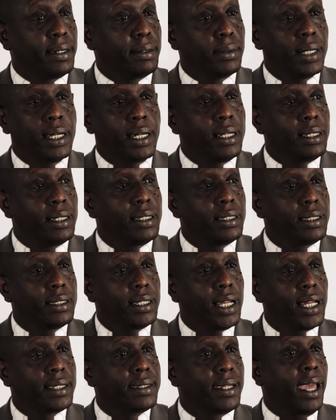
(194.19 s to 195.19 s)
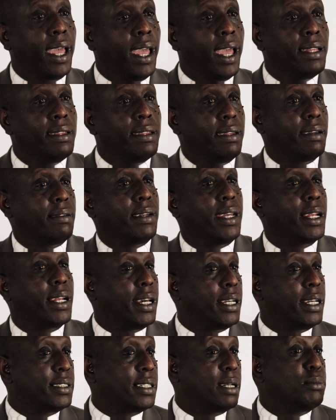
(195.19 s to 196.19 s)
Well, at the end, they
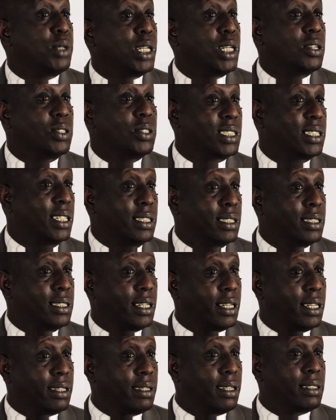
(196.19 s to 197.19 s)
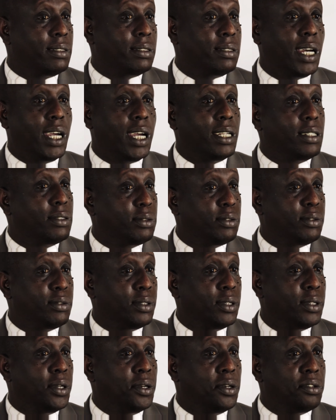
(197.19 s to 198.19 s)
realize I'm innocent and they try to
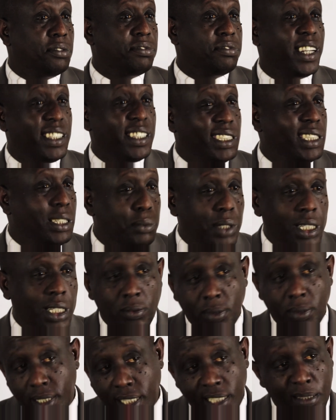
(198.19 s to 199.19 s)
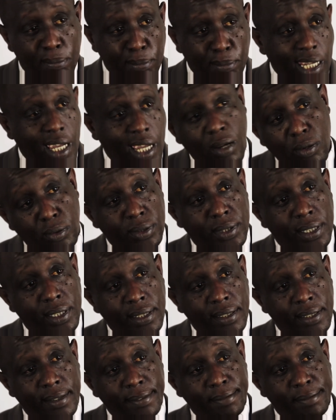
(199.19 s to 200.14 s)
find a way to get me out.